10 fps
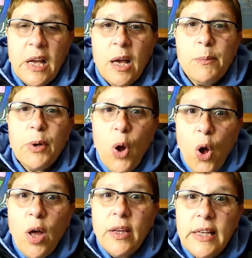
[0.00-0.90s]
But
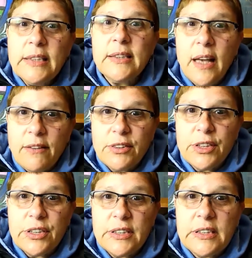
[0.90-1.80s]
all these
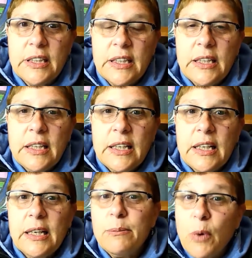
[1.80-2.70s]
governors
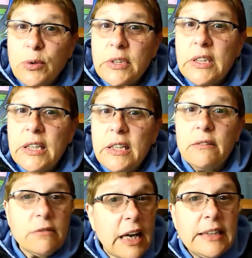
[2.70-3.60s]
in mostly
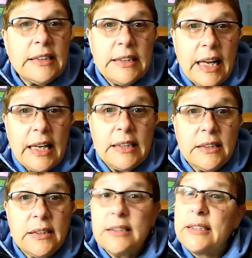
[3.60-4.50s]
red
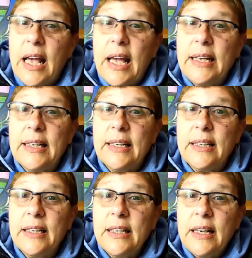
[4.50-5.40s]
states decided
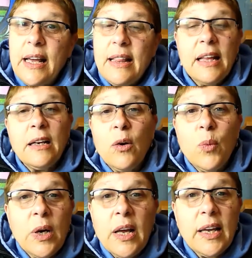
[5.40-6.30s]
that, no,
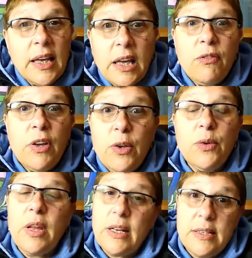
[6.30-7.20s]
we're not giving you
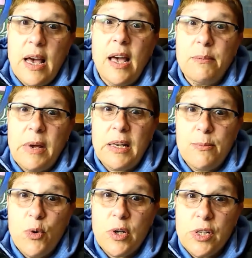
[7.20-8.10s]
that time
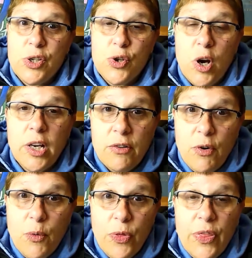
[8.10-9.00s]
anymore to start your
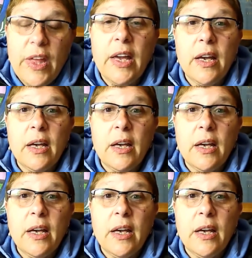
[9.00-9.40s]
own thing.